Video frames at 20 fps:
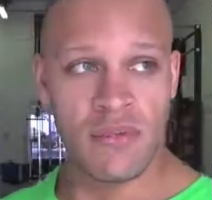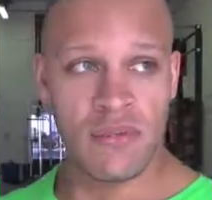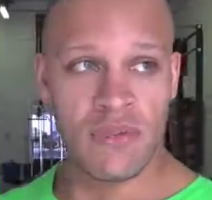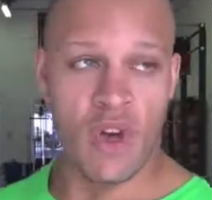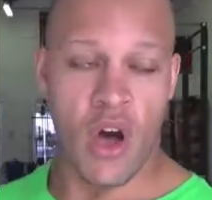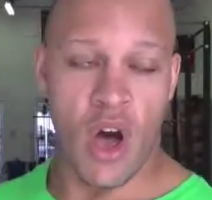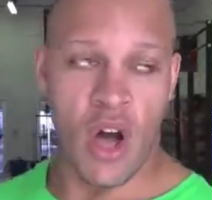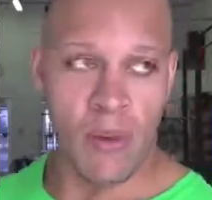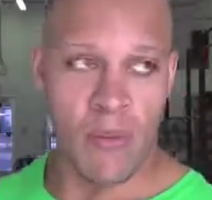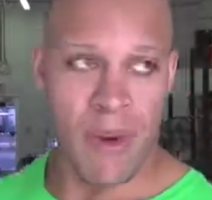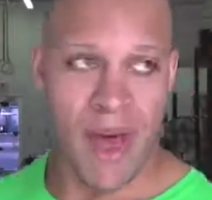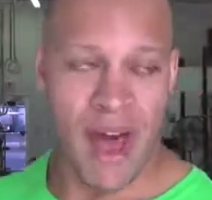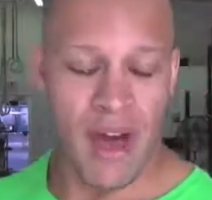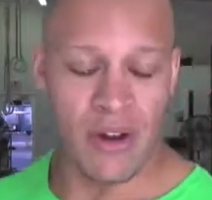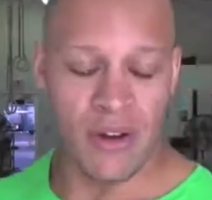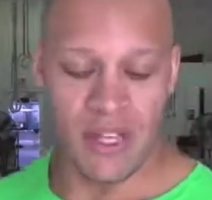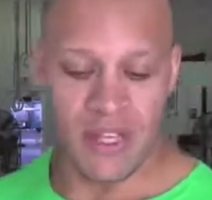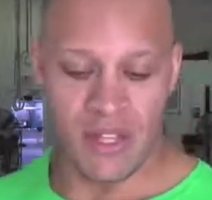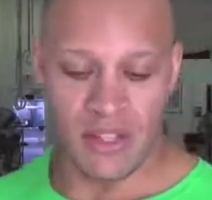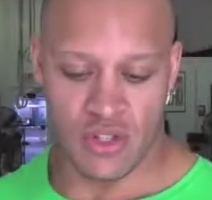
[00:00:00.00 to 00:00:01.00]
talk
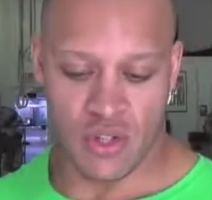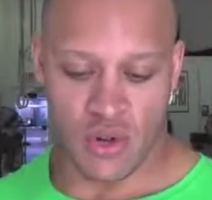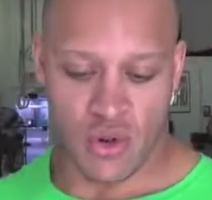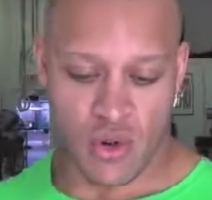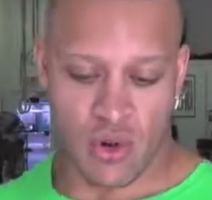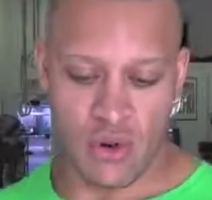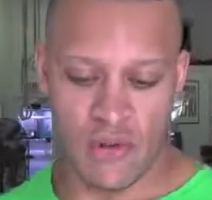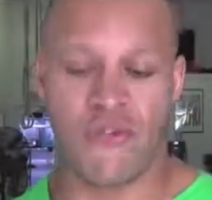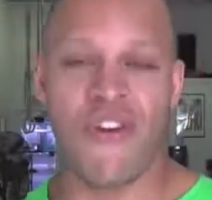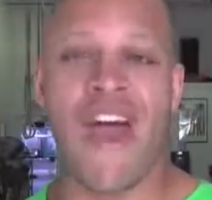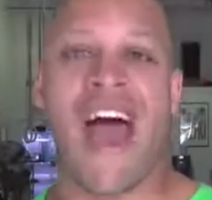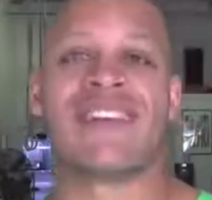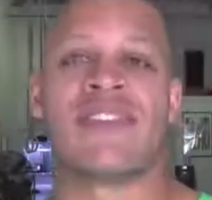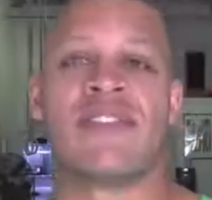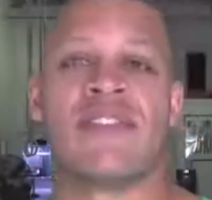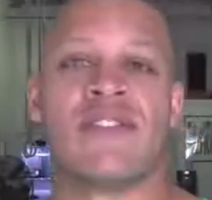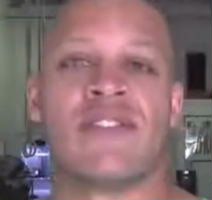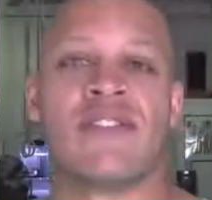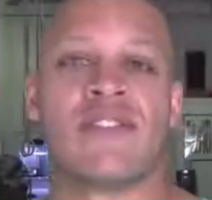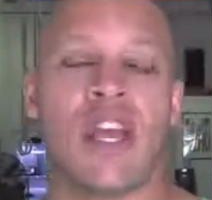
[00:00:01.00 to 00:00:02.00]
about is your
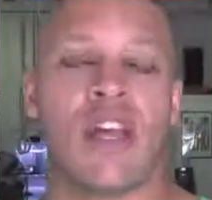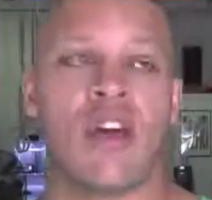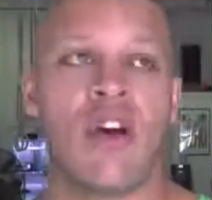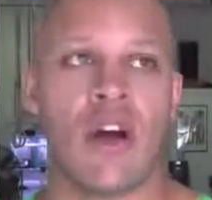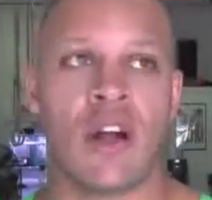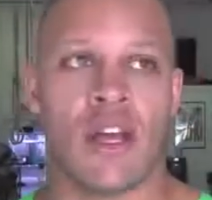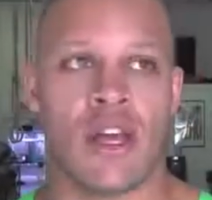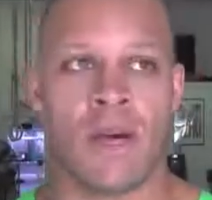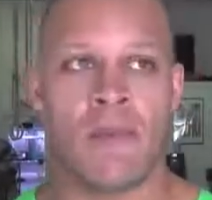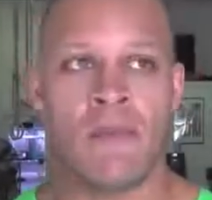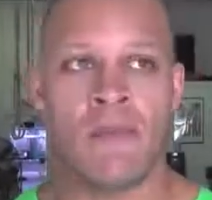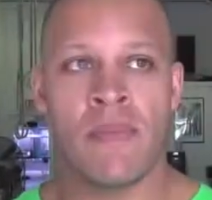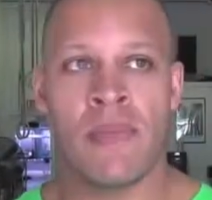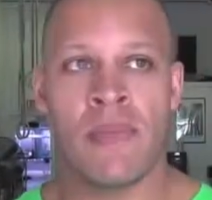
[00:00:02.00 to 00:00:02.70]
fasted state cardio.